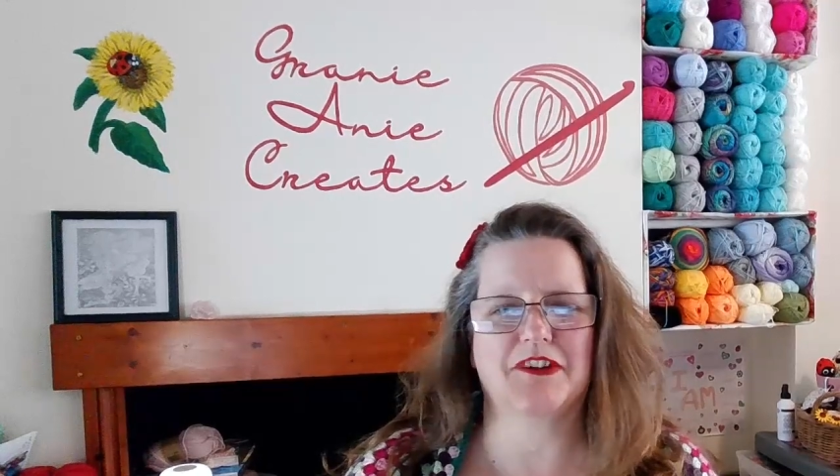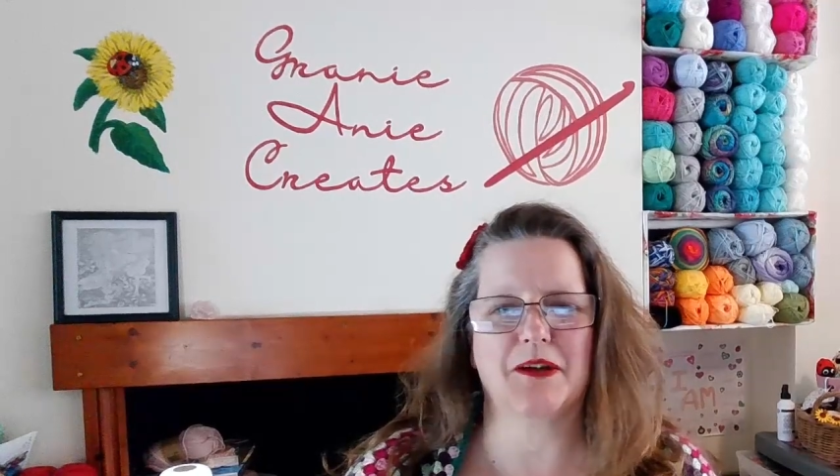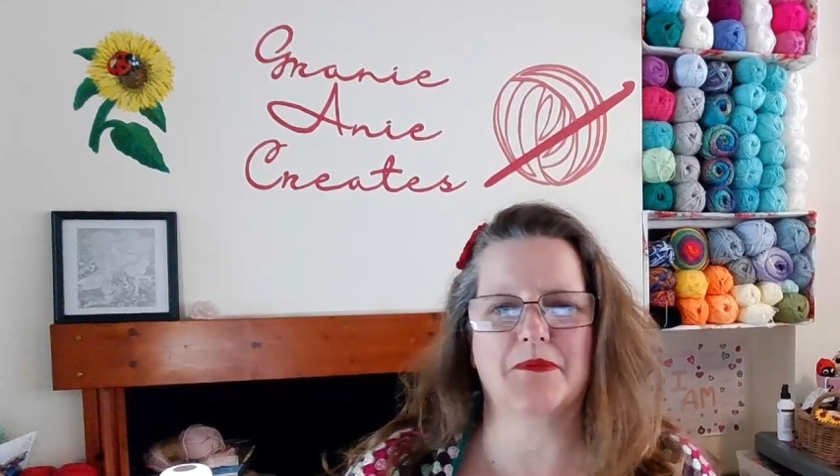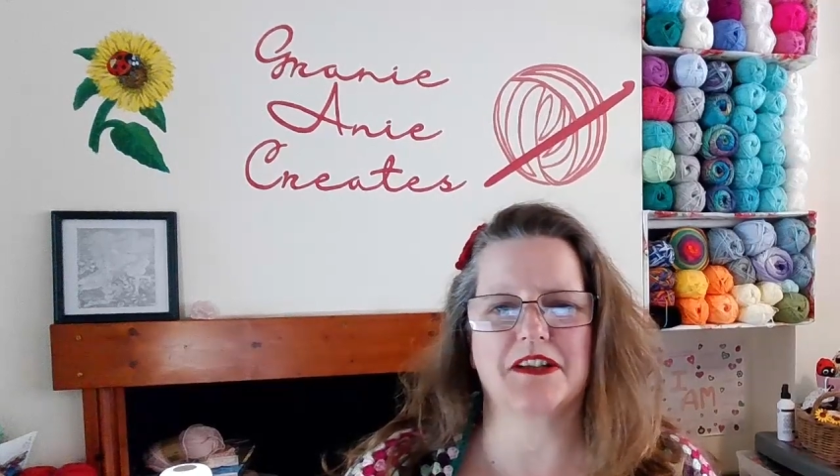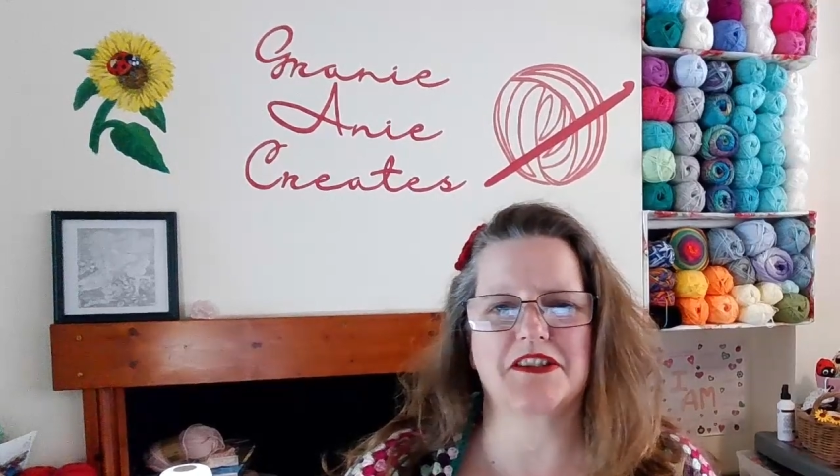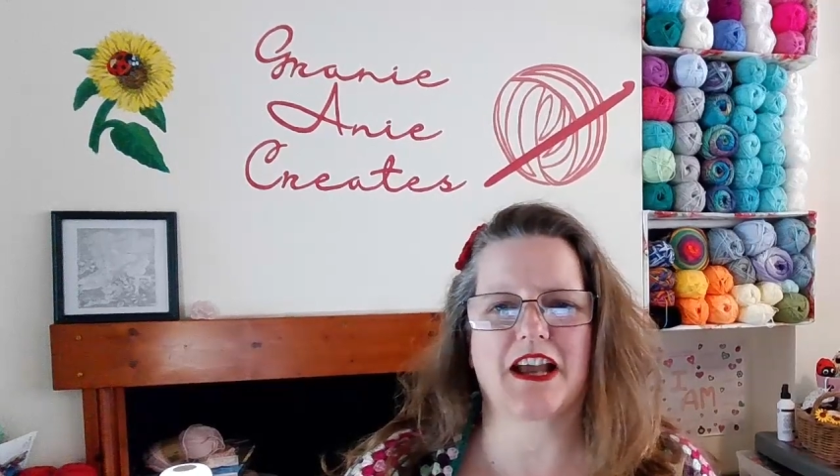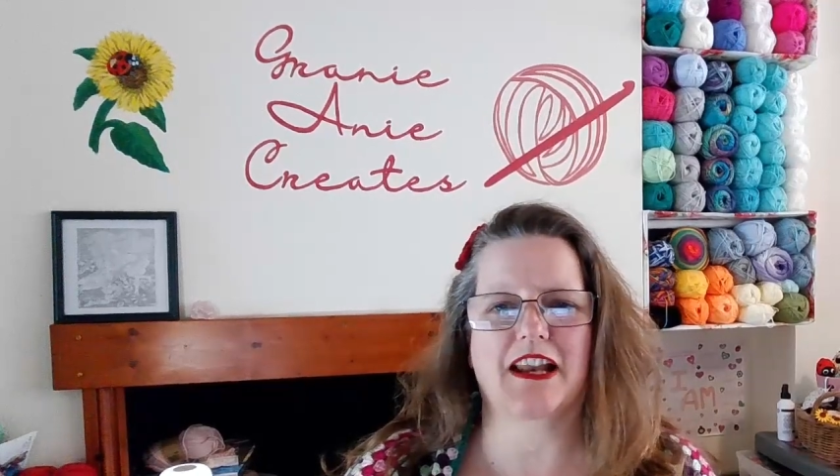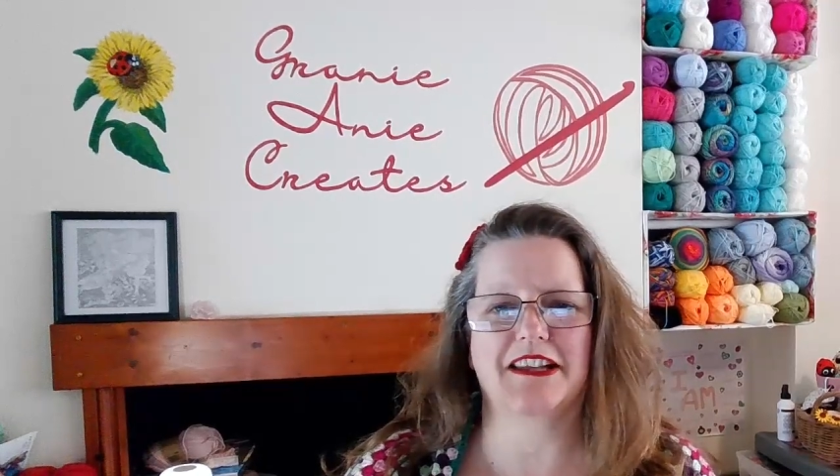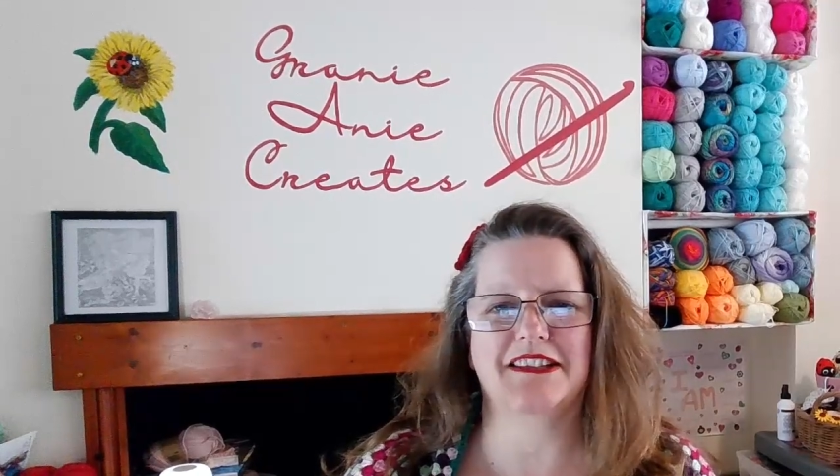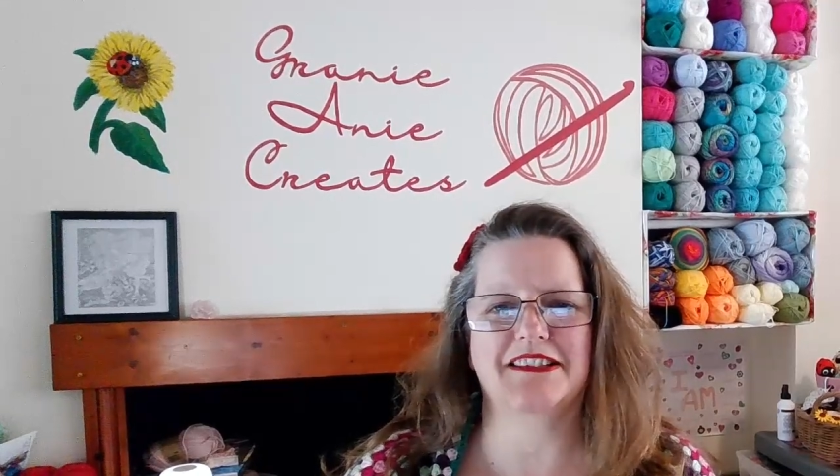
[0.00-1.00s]
find my
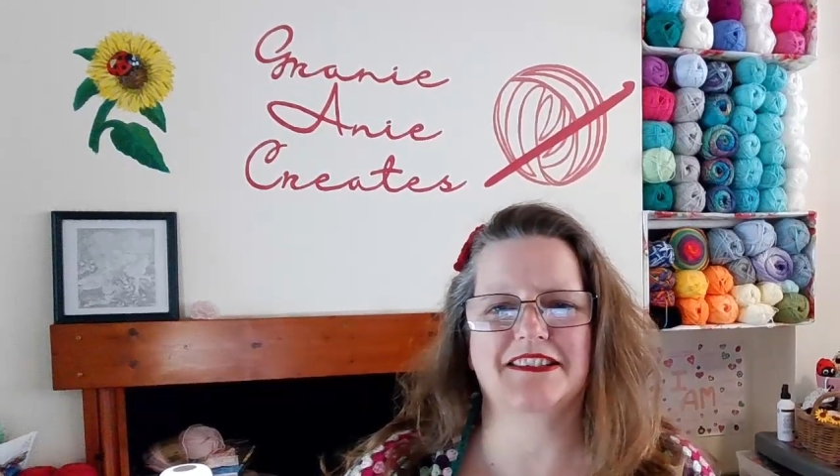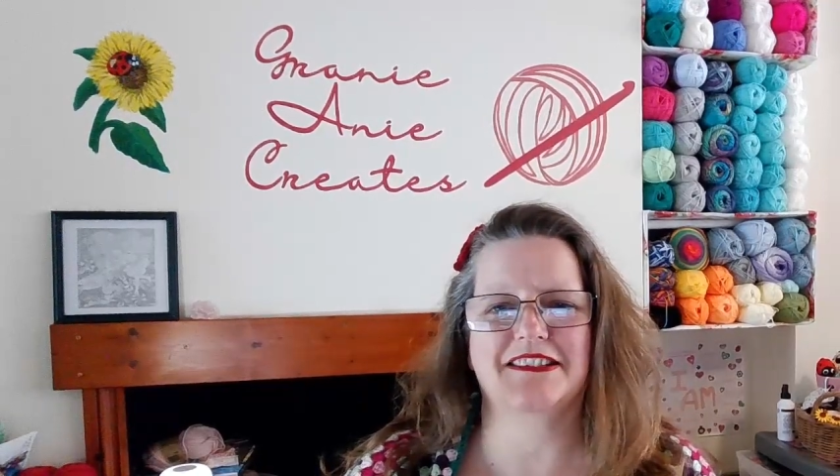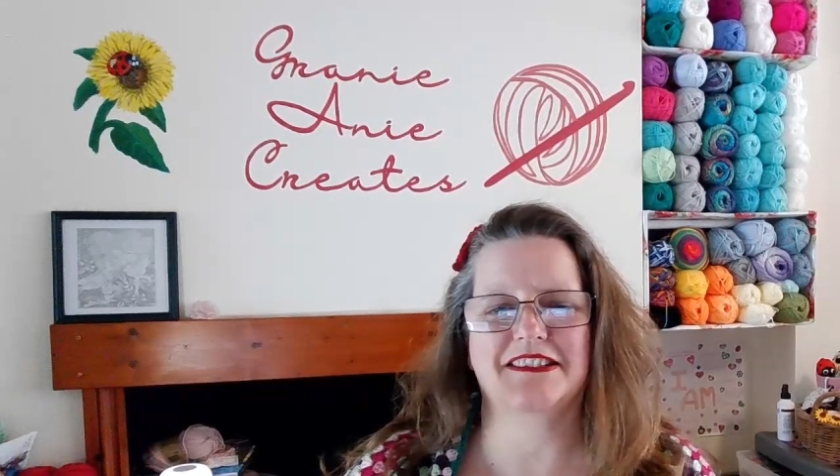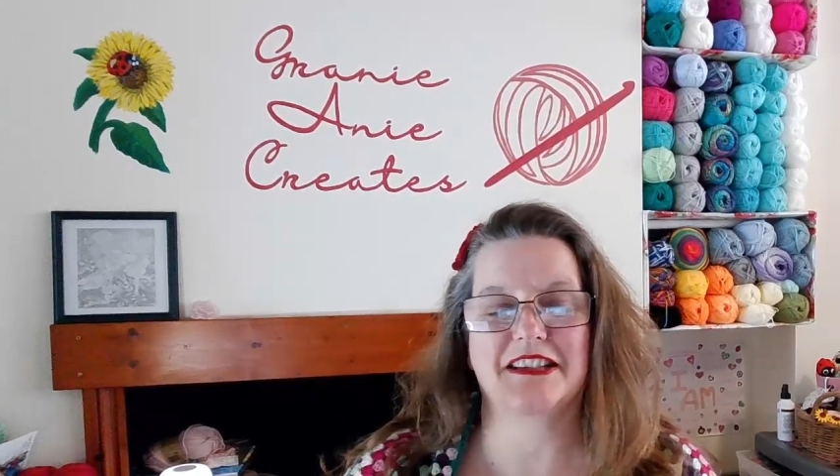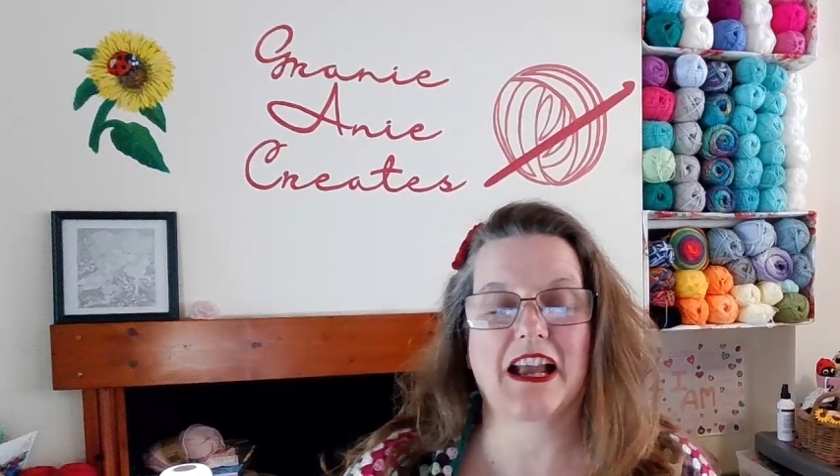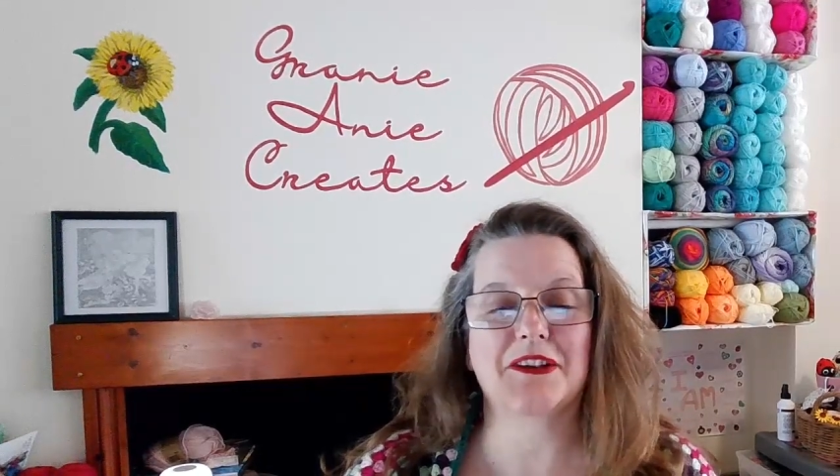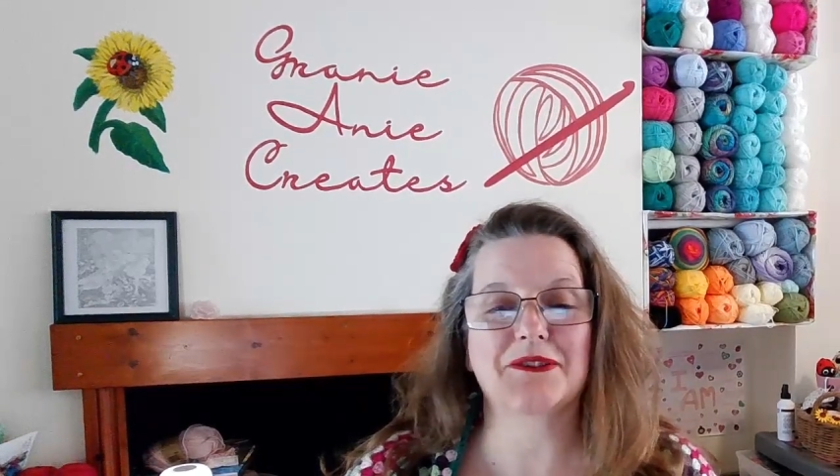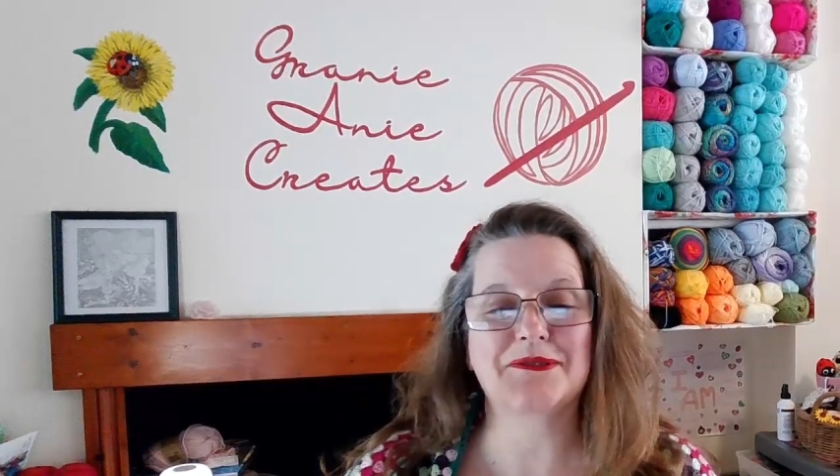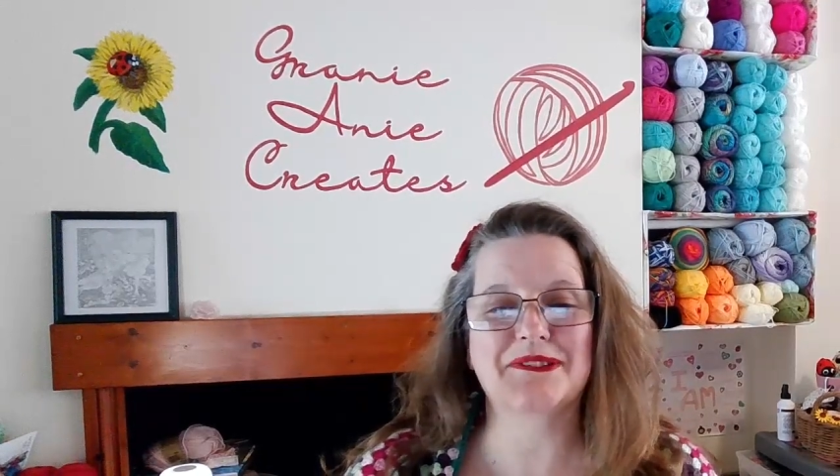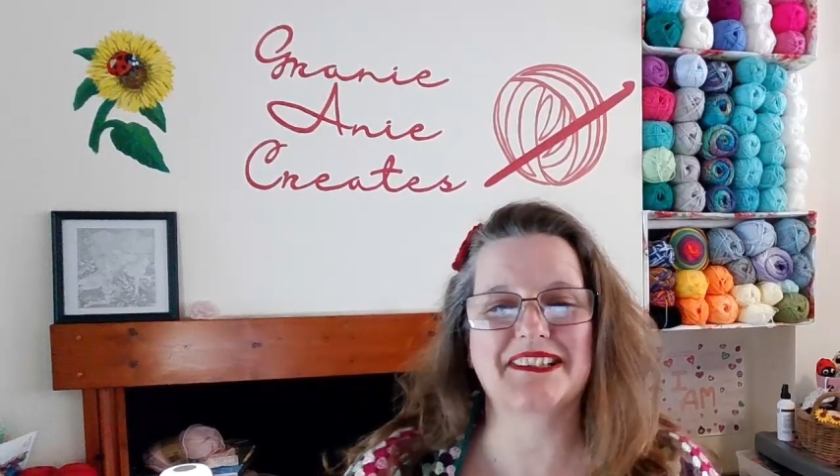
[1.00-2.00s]
challenge
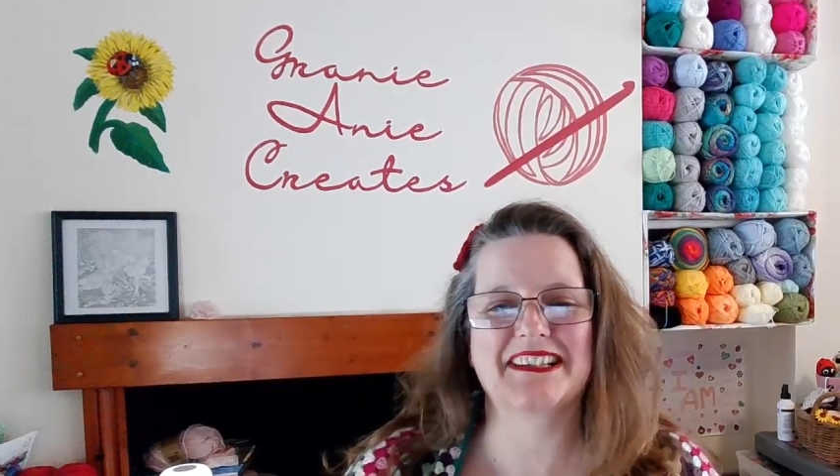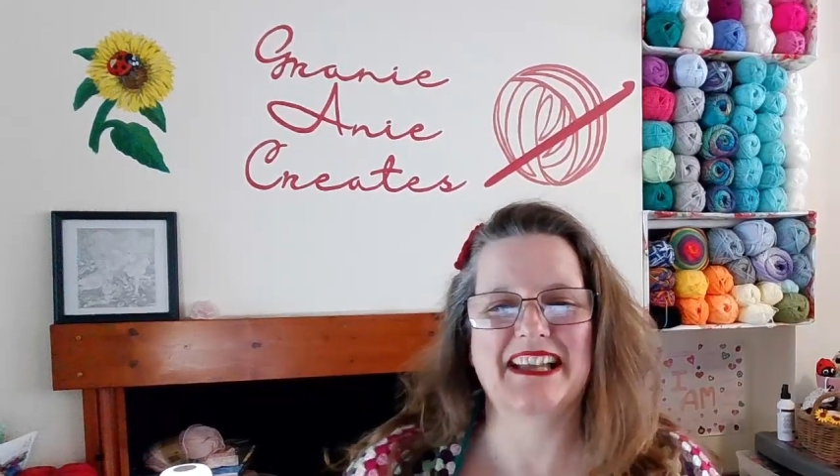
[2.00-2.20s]
channel